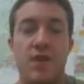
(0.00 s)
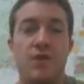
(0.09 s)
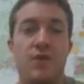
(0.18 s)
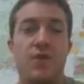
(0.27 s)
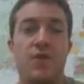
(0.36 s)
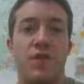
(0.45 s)

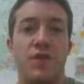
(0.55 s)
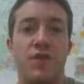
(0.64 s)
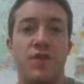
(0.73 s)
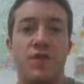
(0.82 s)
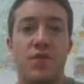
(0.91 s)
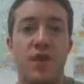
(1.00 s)
which
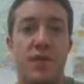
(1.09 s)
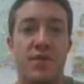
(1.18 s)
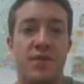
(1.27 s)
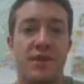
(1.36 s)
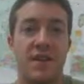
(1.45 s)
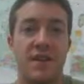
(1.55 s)
corresponds to grapes
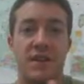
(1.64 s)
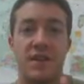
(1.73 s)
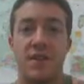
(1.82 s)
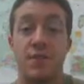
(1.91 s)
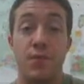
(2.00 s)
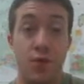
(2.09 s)
such as
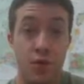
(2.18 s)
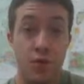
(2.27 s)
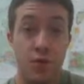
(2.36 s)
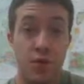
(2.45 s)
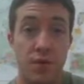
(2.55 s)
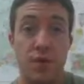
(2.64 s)

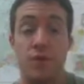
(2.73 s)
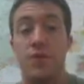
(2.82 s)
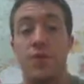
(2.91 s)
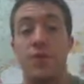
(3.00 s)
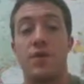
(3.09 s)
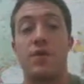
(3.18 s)
Merlot
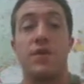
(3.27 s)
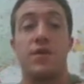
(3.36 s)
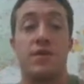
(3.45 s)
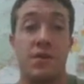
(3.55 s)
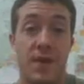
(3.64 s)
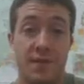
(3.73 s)
or
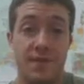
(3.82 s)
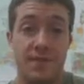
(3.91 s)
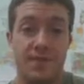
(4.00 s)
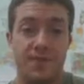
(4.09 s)
Shiraz.